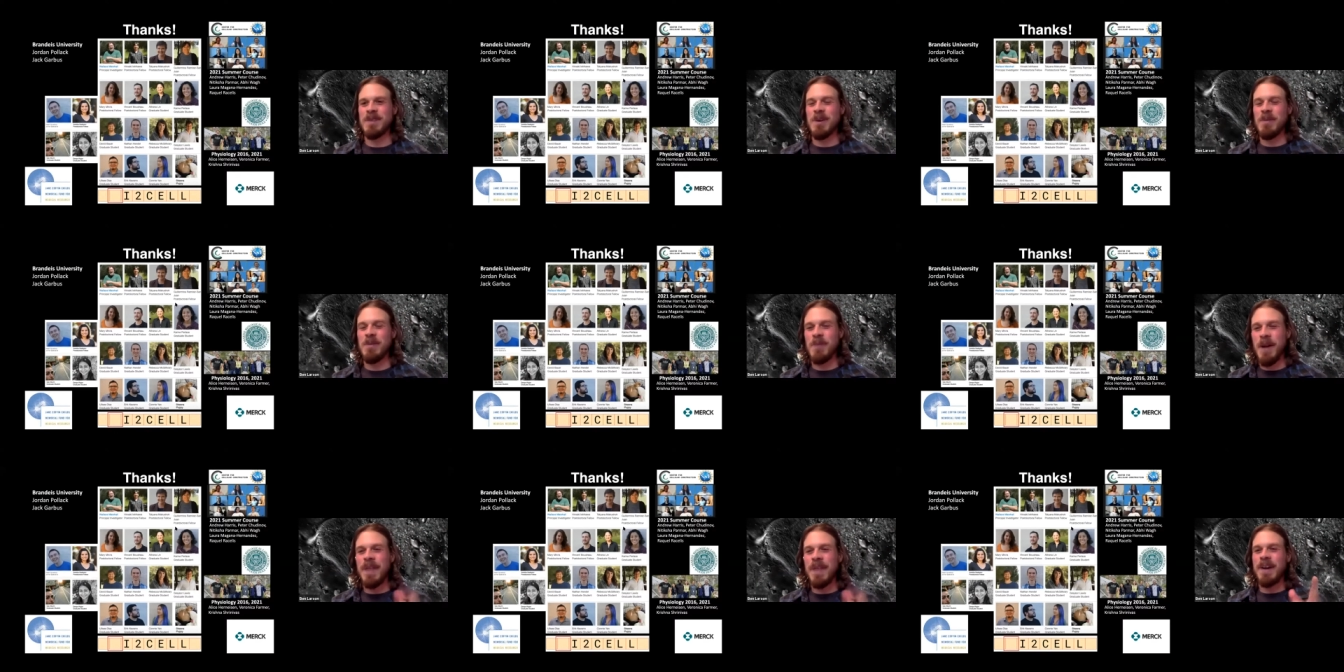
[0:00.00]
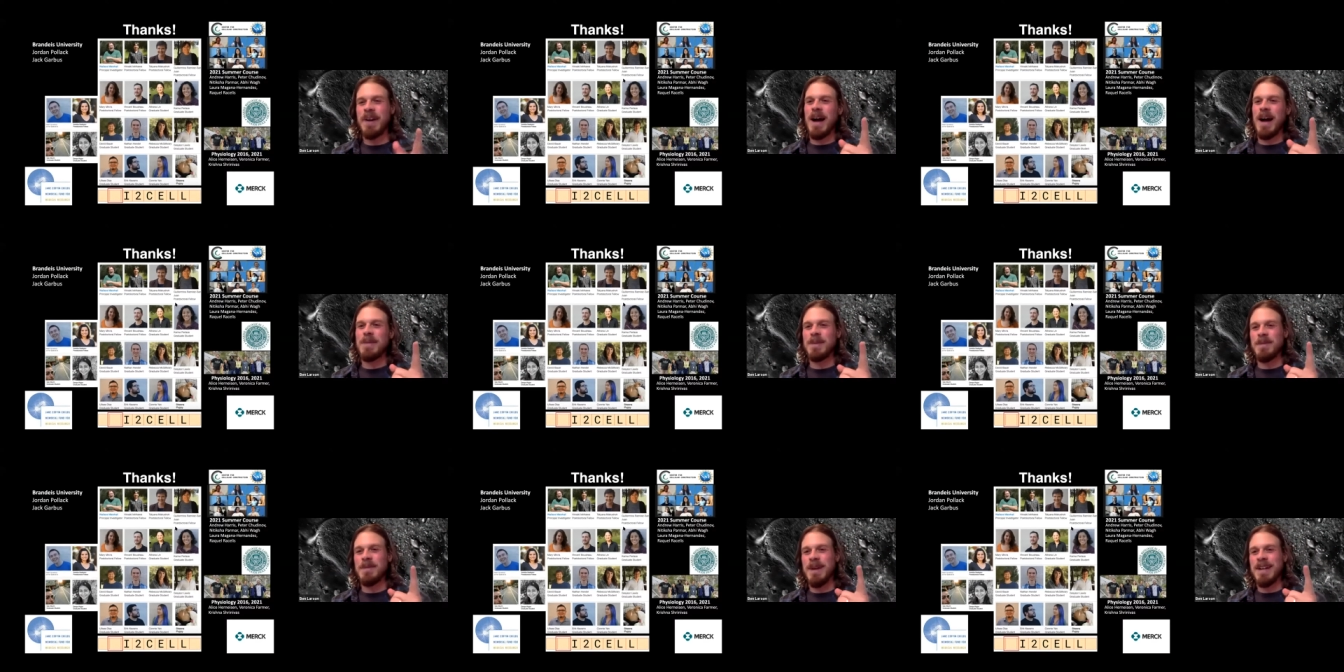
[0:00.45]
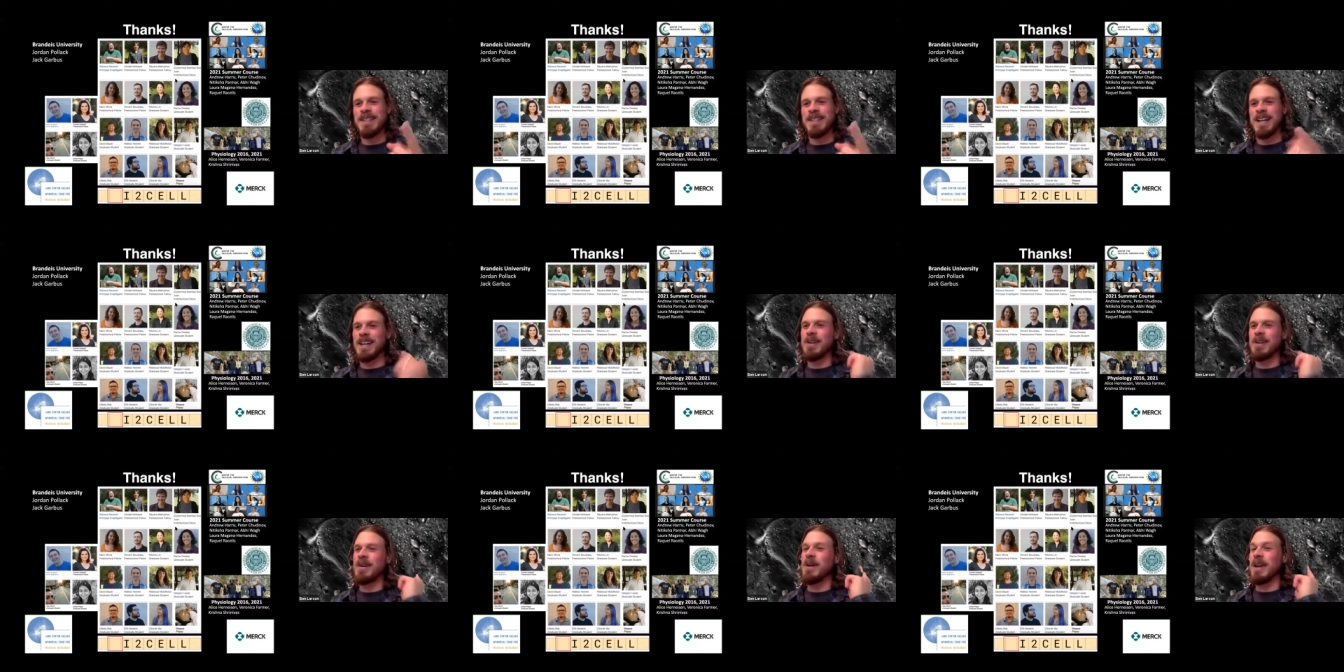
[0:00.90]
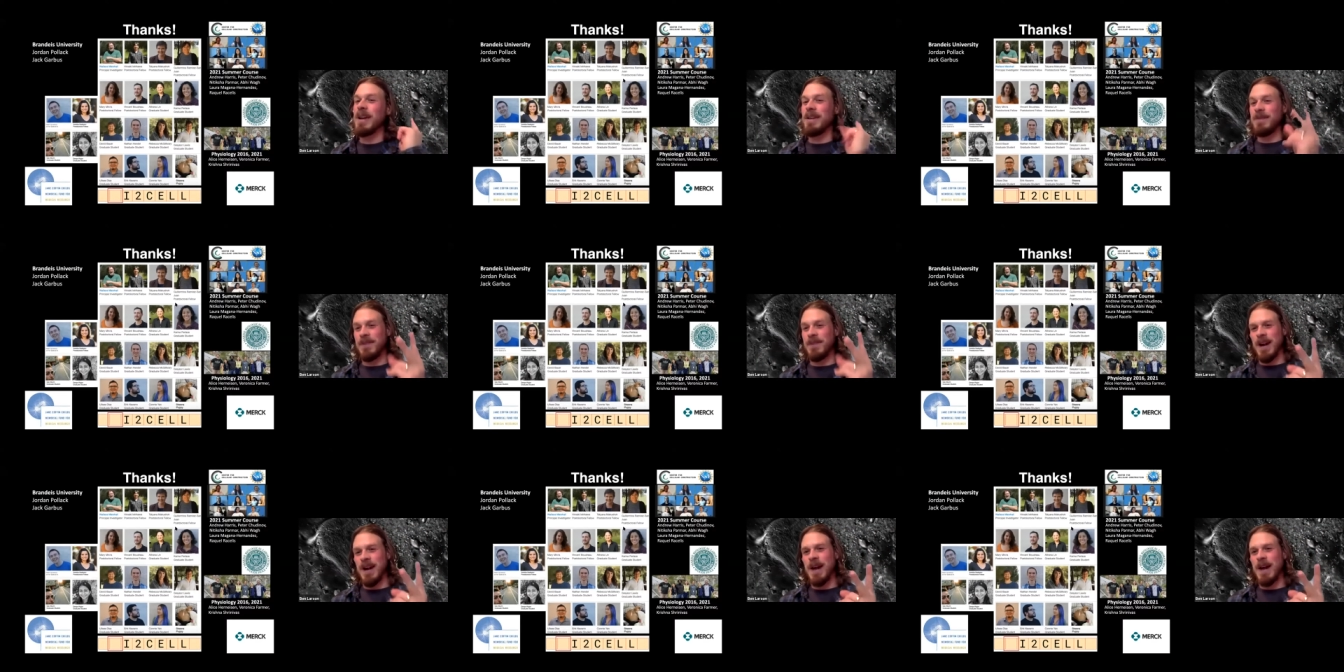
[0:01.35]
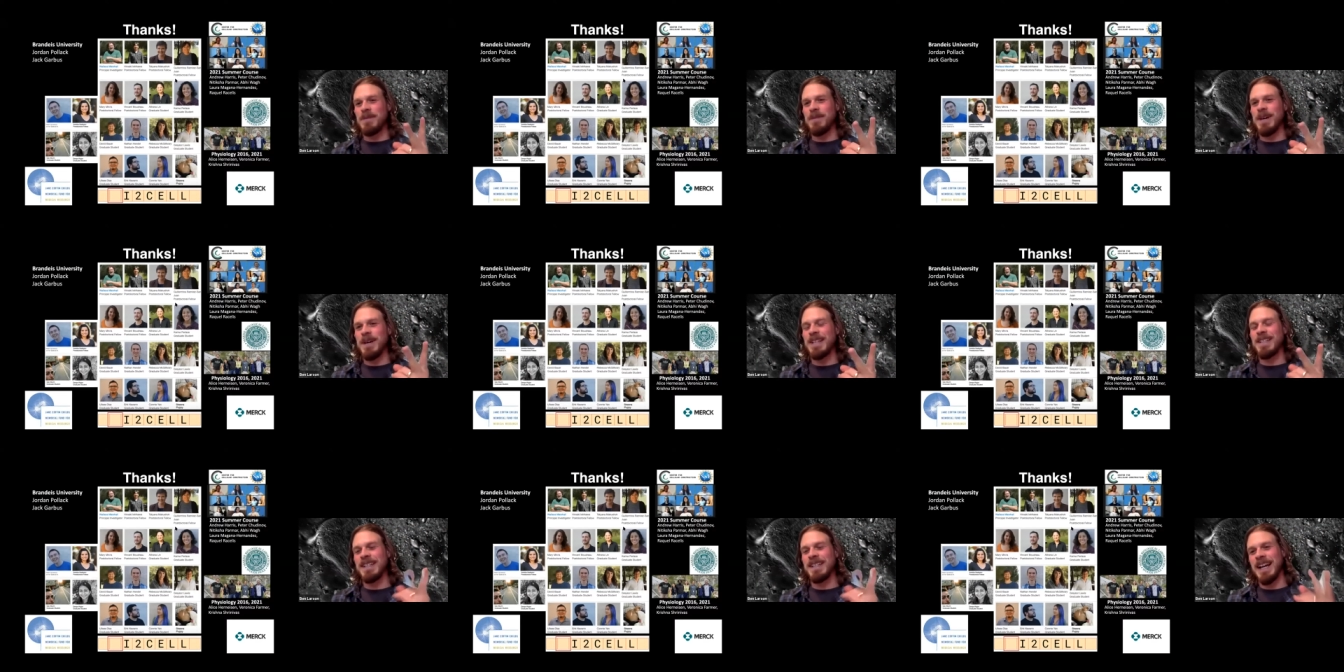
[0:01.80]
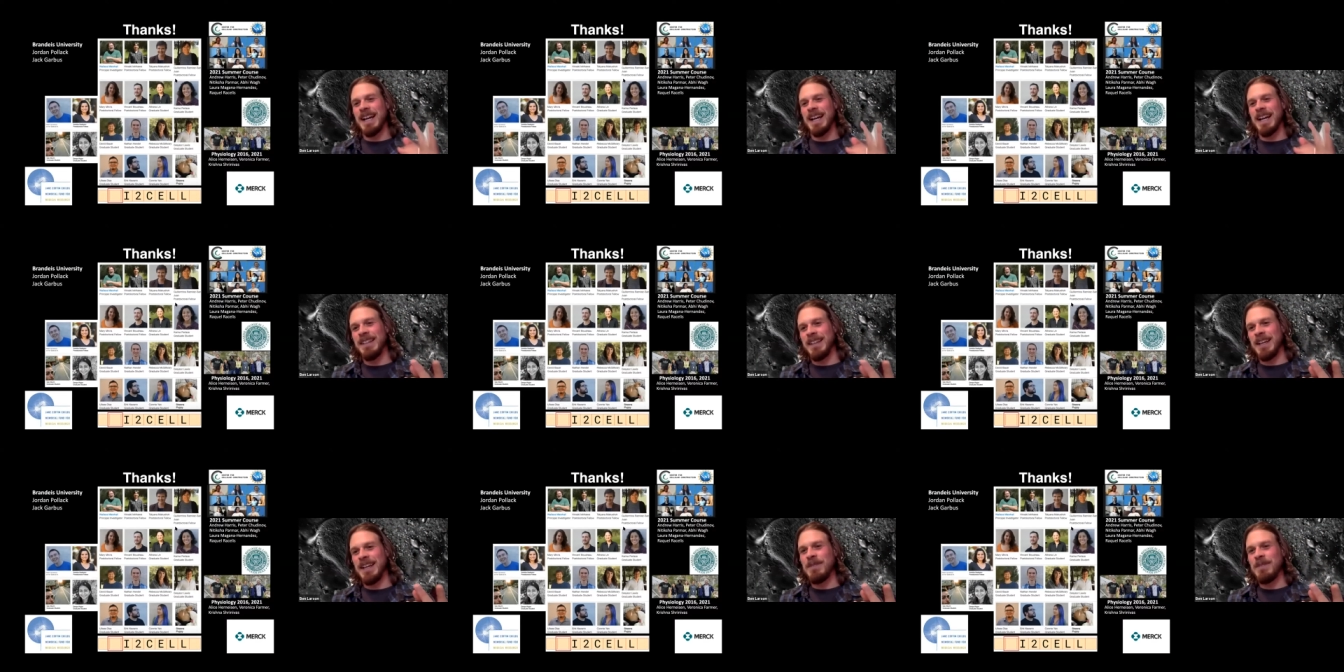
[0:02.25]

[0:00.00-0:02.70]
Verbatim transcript: what they're optimizing. I don't know if they're optimizing anything.